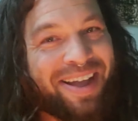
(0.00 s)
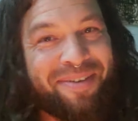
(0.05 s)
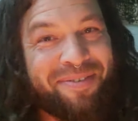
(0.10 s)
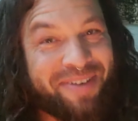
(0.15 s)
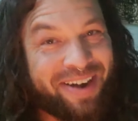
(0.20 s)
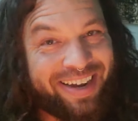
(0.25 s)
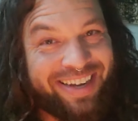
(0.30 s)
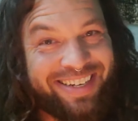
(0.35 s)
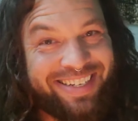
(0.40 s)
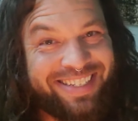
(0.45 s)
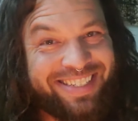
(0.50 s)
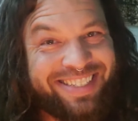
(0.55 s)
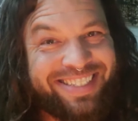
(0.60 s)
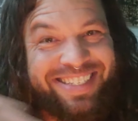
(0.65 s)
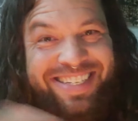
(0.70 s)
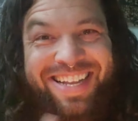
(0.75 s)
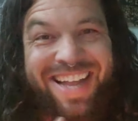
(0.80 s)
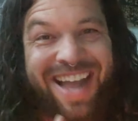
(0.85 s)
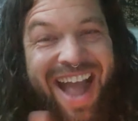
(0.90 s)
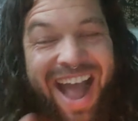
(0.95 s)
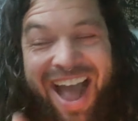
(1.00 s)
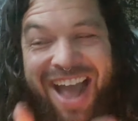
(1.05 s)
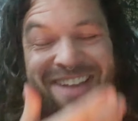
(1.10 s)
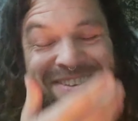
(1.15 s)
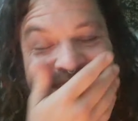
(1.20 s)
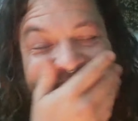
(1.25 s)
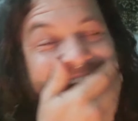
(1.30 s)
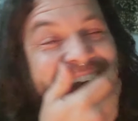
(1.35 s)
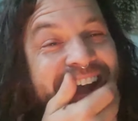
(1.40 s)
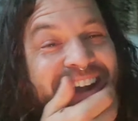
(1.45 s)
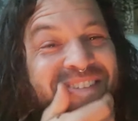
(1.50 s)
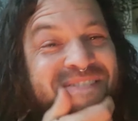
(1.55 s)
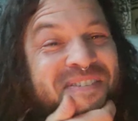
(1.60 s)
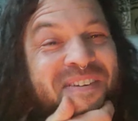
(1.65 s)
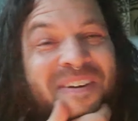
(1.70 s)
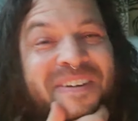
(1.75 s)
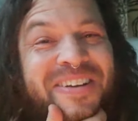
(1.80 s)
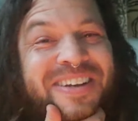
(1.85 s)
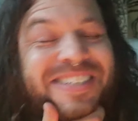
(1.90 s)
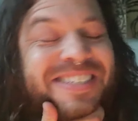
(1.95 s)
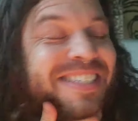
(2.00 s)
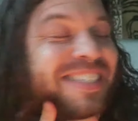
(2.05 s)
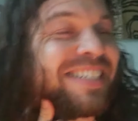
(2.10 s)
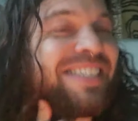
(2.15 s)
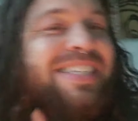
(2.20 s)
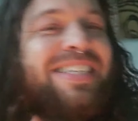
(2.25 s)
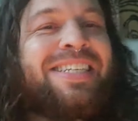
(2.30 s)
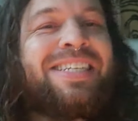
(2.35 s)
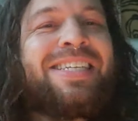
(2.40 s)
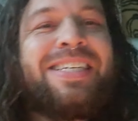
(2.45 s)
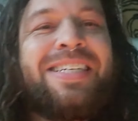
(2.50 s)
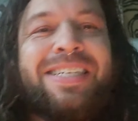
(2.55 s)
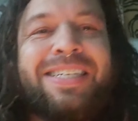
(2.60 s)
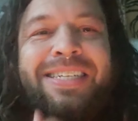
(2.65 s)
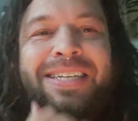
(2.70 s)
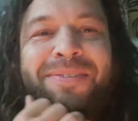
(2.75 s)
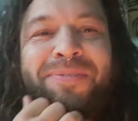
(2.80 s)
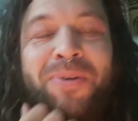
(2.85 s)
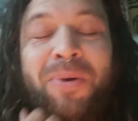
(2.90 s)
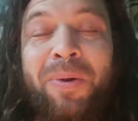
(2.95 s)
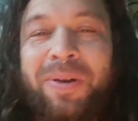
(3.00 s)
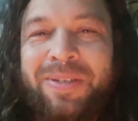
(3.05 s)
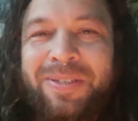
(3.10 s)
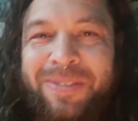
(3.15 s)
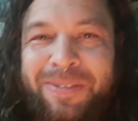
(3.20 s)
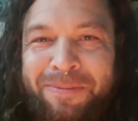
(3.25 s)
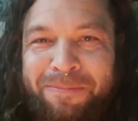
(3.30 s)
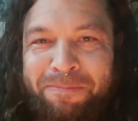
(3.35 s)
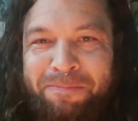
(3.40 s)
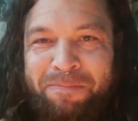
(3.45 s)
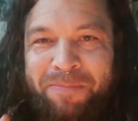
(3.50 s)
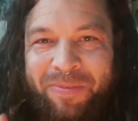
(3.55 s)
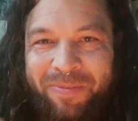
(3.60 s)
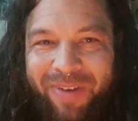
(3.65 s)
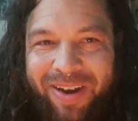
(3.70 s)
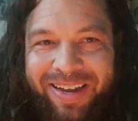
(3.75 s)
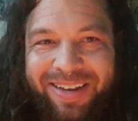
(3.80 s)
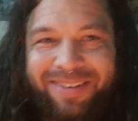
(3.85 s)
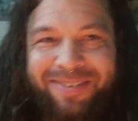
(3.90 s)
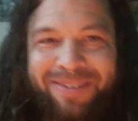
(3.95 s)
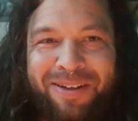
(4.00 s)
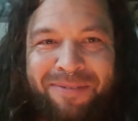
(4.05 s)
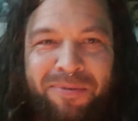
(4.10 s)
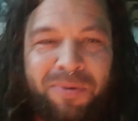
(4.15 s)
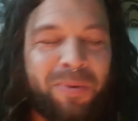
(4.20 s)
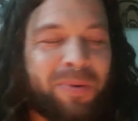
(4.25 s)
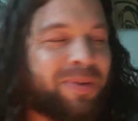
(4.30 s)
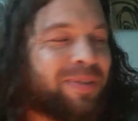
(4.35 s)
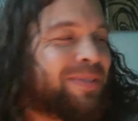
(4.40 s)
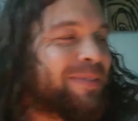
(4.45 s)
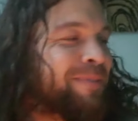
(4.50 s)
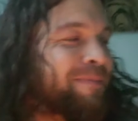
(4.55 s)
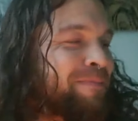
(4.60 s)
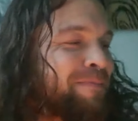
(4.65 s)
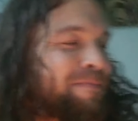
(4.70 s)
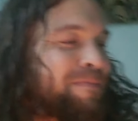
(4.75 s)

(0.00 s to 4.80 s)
Right. Of course. Of course. Right? Of course.